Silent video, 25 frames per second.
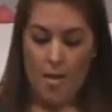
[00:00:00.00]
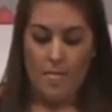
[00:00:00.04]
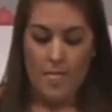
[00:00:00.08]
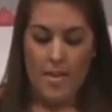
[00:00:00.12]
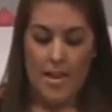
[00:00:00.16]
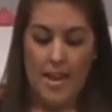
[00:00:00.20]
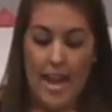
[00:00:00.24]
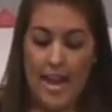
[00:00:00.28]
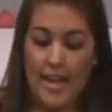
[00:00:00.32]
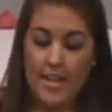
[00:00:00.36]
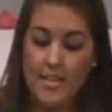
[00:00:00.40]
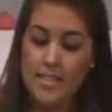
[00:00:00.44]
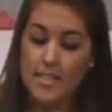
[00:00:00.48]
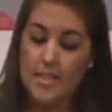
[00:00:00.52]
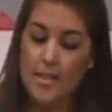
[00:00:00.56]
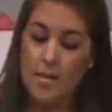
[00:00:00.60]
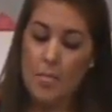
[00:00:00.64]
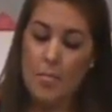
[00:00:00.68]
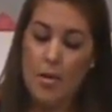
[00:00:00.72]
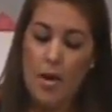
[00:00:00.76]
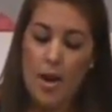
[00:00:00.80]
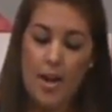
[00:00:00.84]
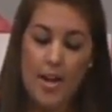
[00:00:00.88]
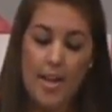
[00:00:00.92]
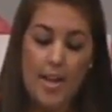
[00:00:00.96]
Next, the
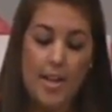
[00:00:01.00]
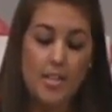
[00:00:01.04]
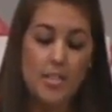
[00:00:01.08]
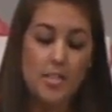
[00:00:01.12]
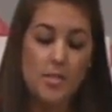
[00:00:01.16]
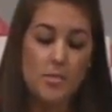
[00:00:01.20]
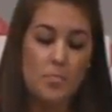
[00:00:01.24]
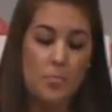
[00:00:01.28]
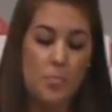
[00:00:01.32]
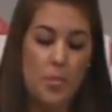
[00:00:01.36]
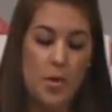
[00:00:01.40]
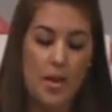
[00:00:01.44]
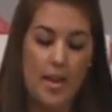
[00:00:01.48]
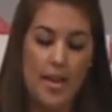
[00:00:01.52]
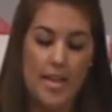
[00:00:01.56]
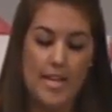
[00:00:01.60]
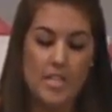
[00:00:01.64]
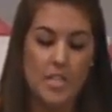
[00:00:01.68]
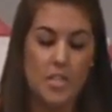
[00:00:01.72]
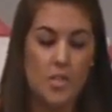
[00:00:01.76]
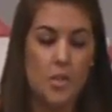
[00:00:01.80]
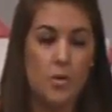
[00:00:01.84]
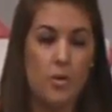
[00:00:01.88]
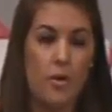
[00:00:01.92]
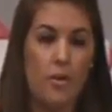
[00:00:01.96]
body is put
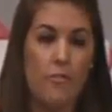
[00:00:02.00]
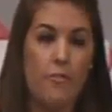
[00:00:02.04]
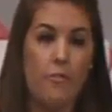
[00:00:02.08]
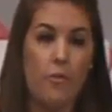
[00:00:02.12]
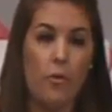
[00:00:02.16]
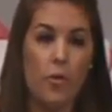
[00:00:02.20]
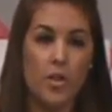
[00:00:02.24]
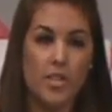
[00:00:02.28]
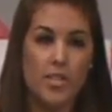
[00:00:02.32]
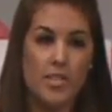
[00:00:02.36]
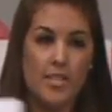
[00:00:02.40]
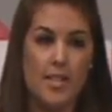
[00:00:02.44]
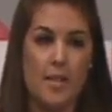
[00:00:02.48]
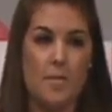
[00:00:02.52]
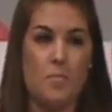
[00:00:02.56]
into a forced